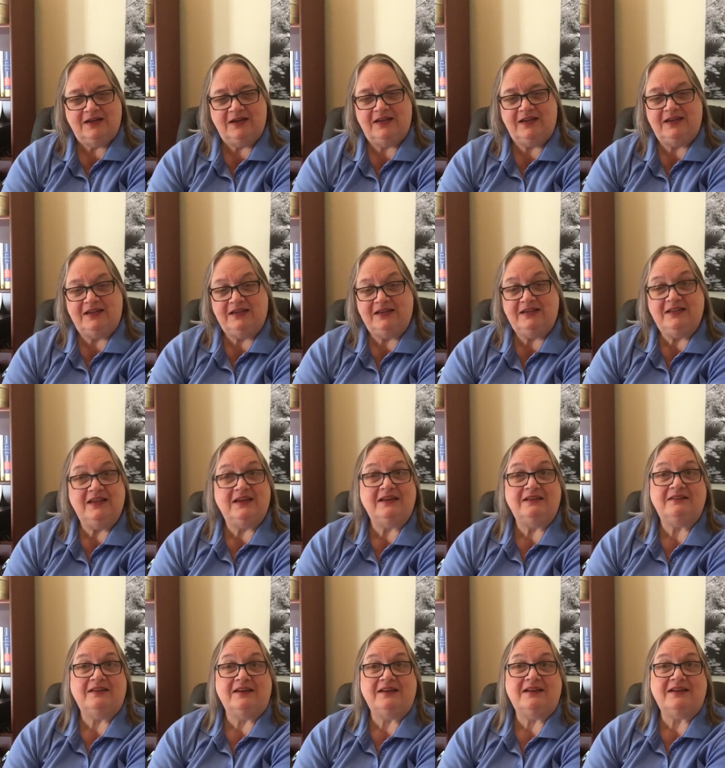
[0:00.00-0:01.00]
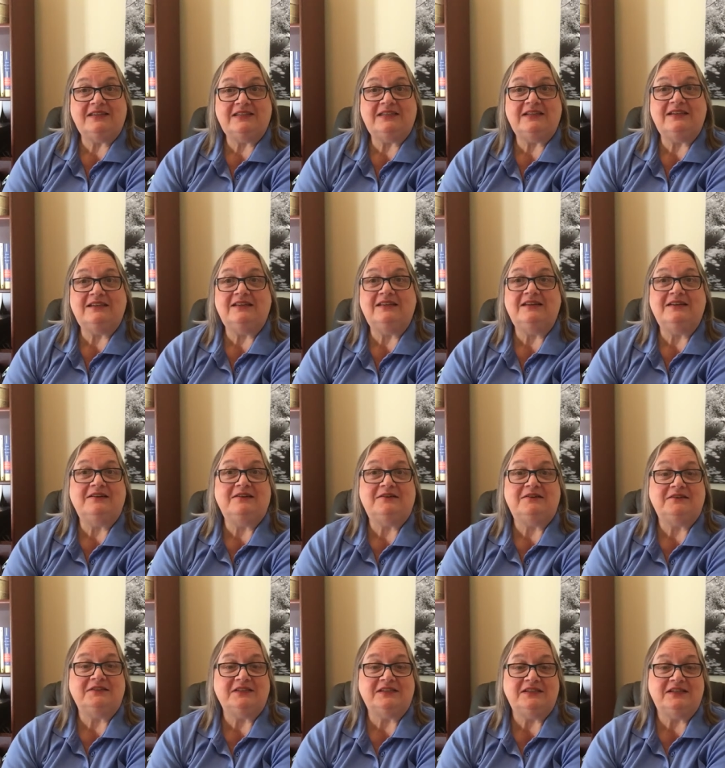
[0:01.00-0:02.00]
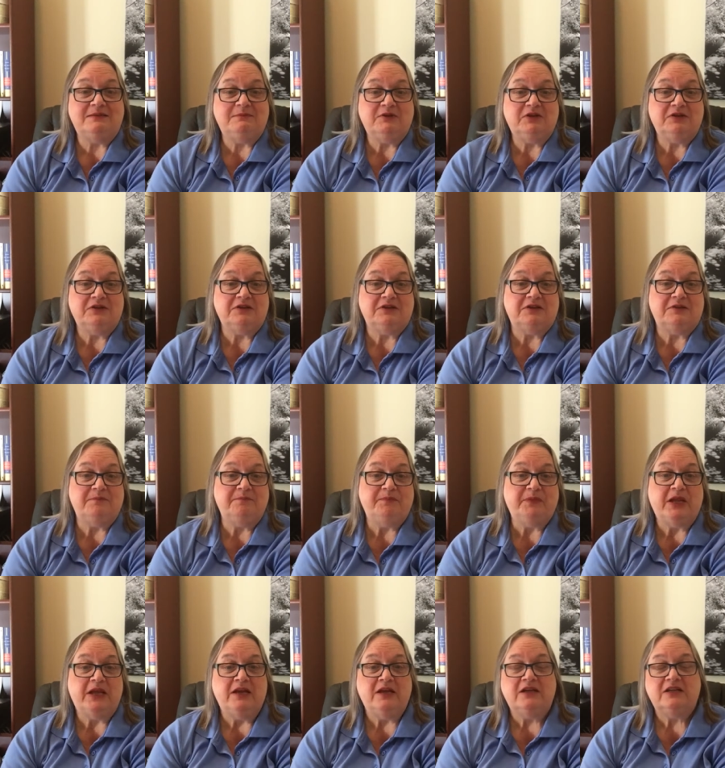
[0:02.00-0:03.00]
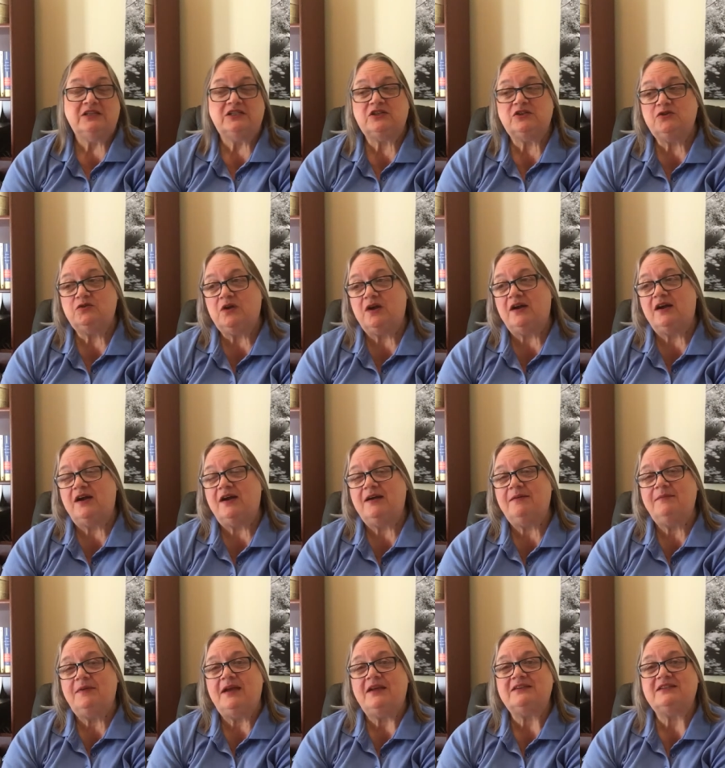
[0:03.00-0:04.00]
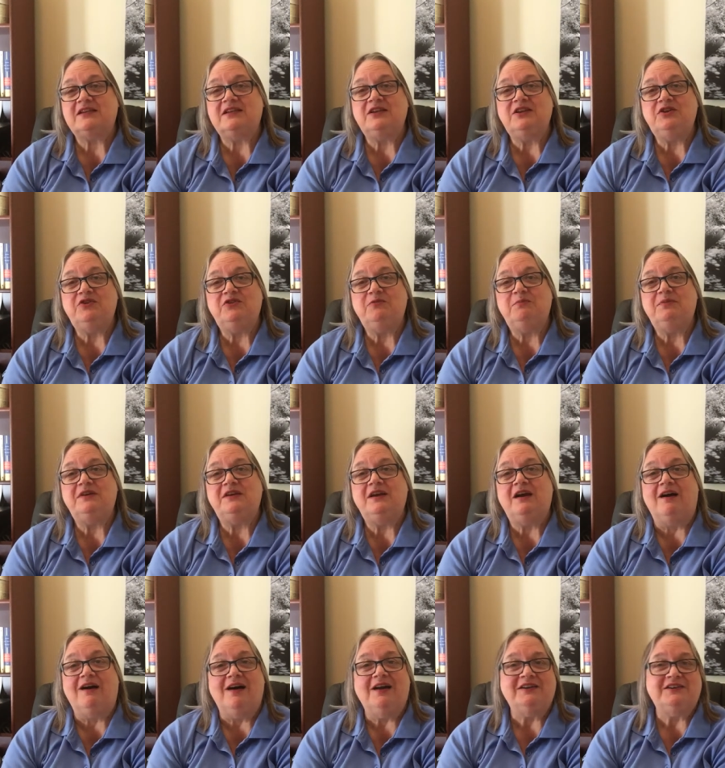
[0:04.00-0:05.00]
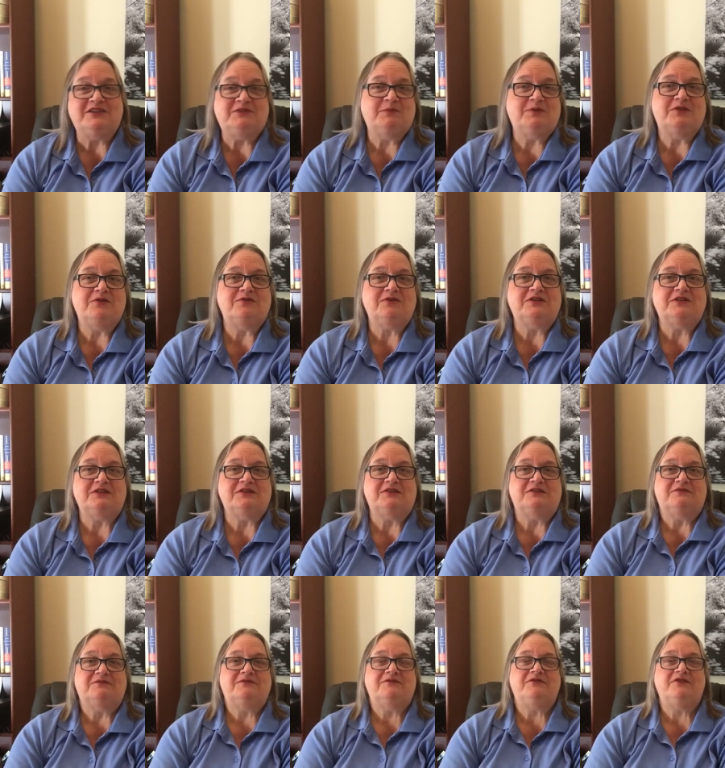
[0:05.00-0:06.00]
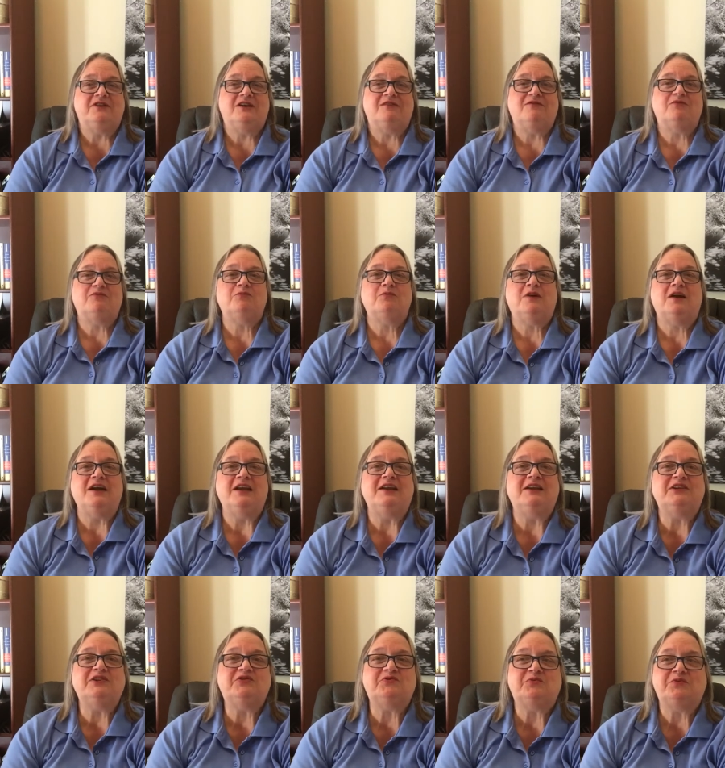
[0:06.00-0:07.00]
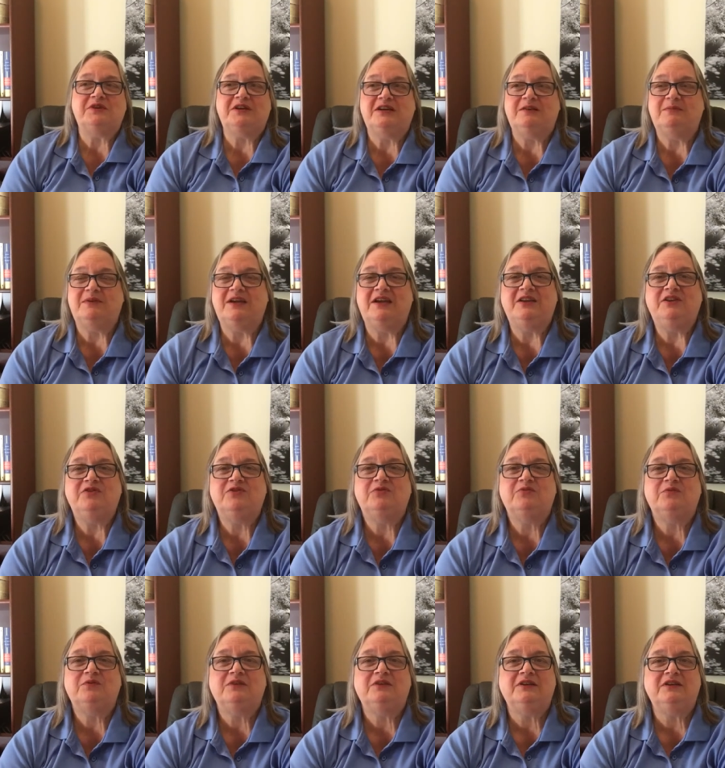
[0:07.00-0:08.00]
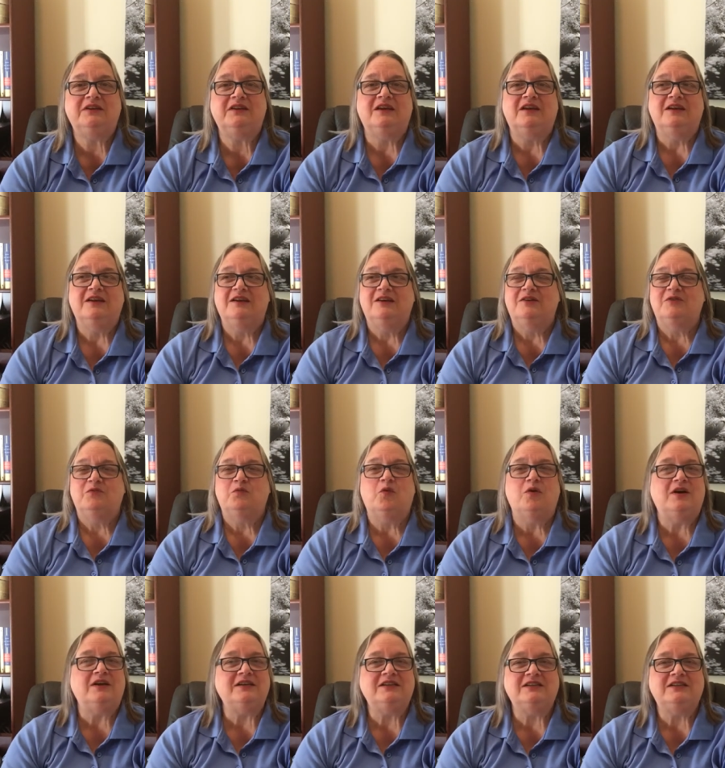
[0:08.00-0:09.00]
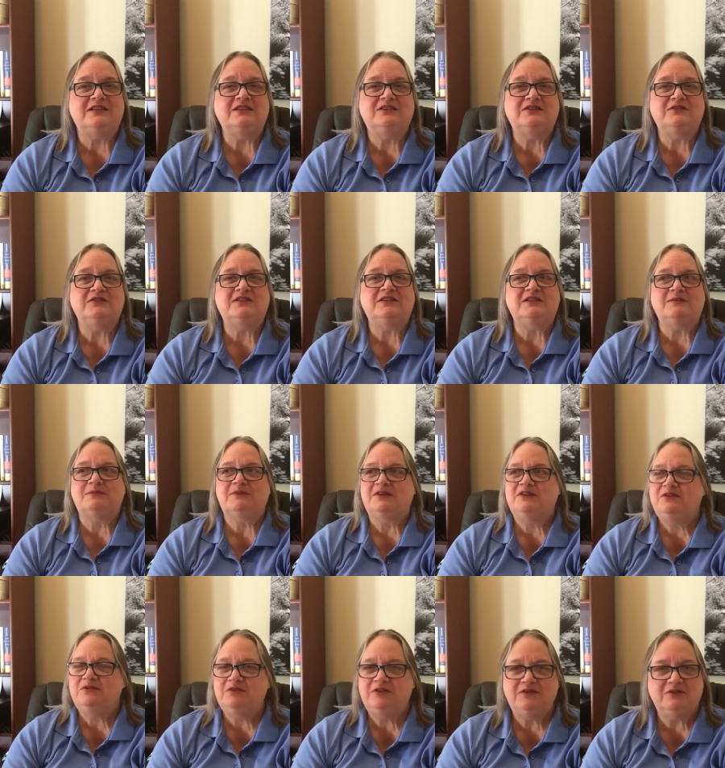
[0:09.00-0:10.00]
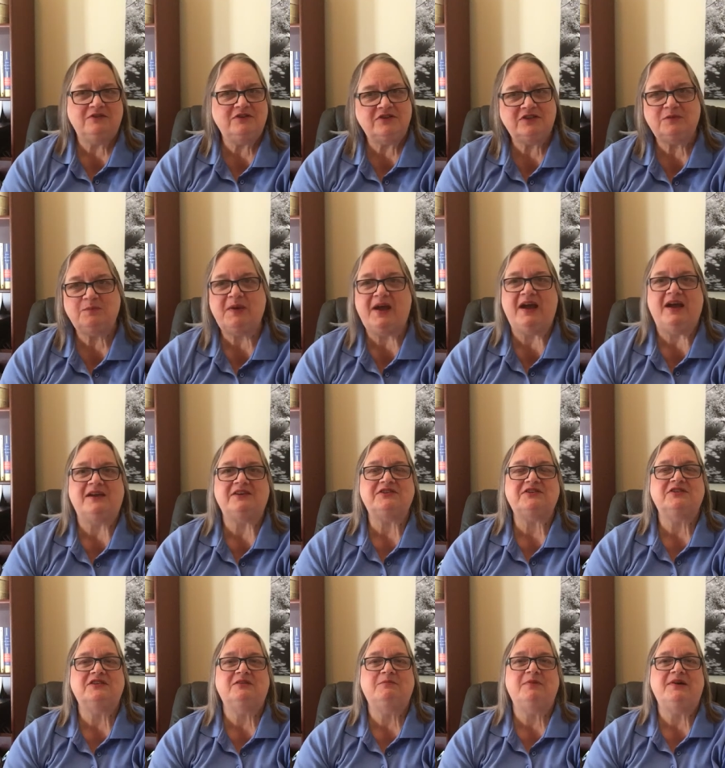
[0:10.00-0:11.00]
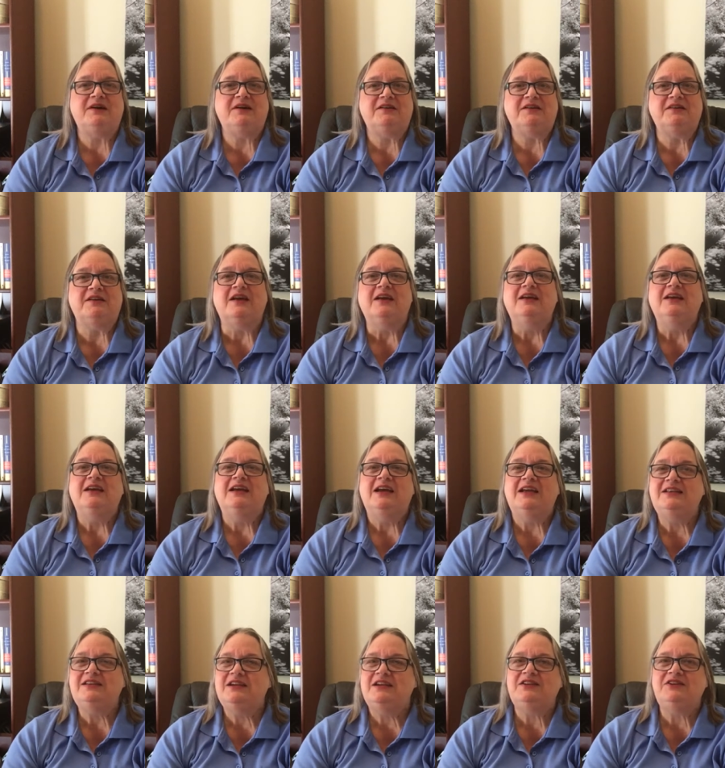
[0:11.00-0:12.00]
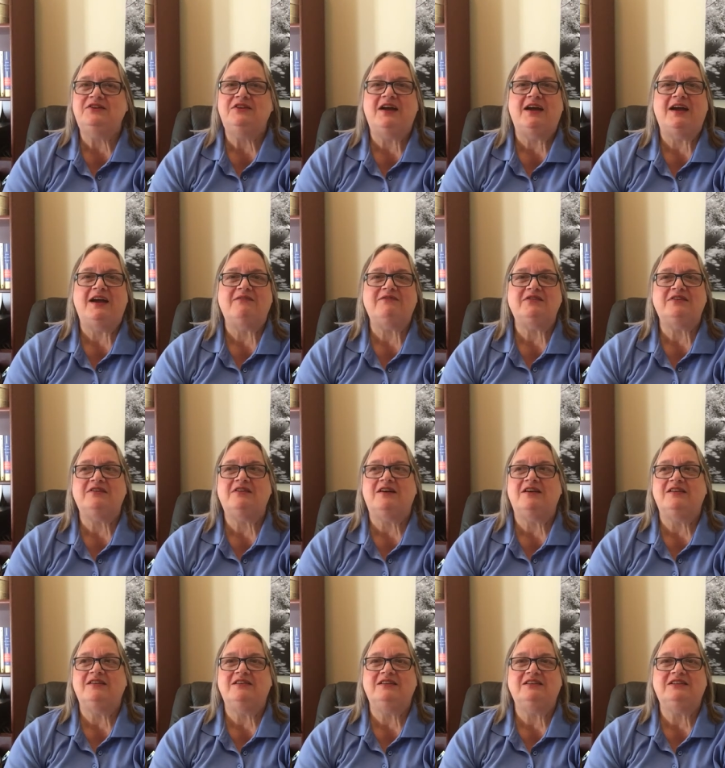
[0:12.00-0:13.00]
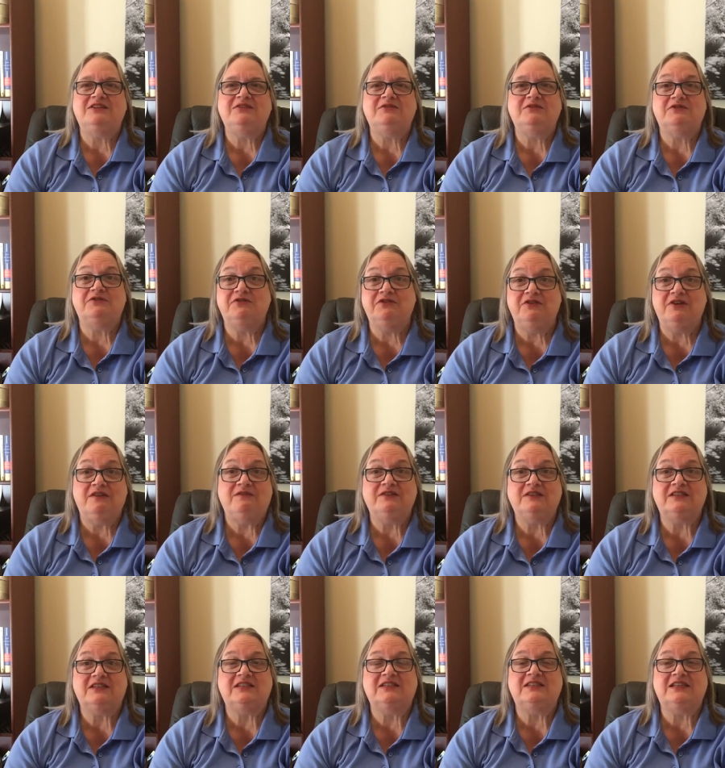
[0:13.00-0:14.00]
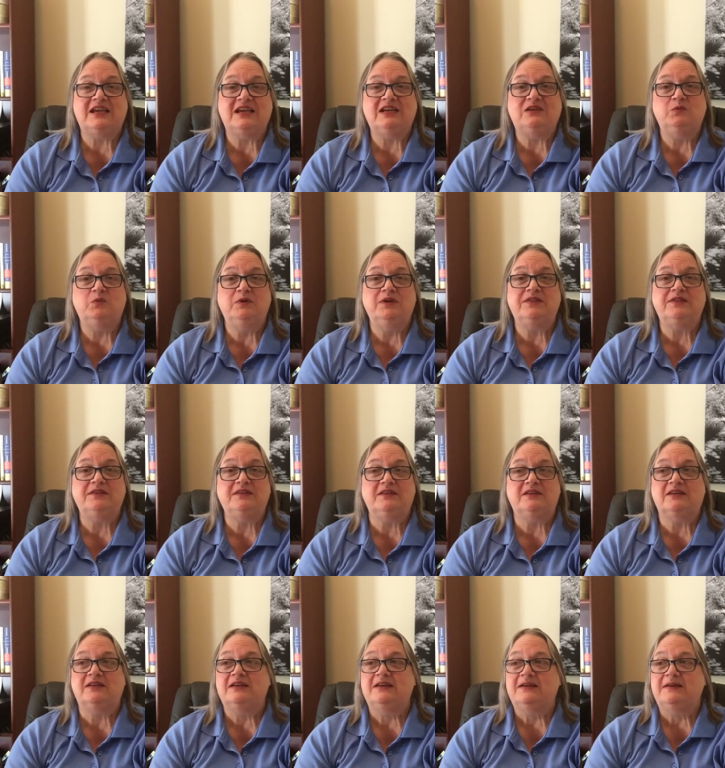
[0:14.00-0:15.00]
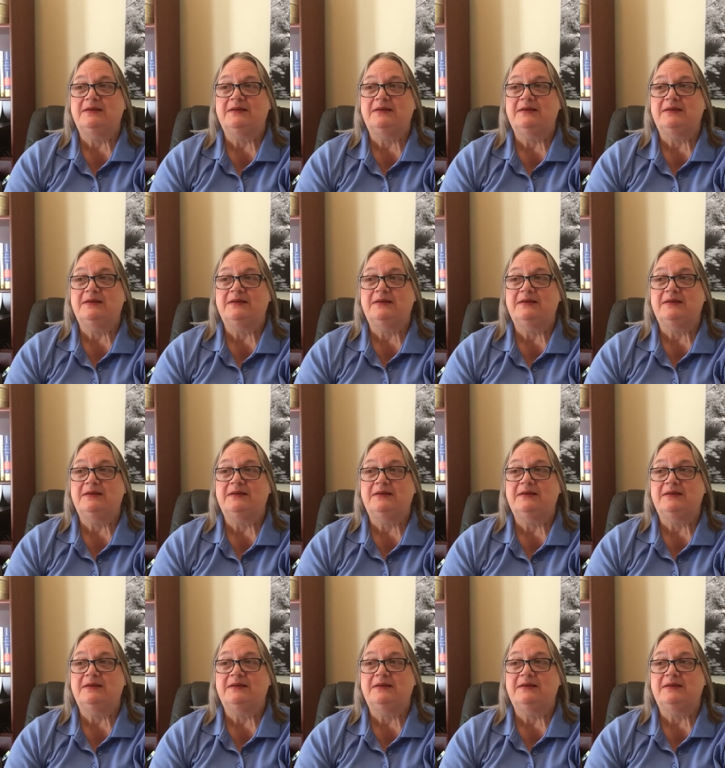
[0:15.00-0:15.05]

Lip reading: And they, like I said, they all seem good. So I'm asking you to be honest with yourself. If you have a writing dream and you're really wanting to do something, you're just passionate about it, and yet you haven't gotten into it or you haven't stayed with it.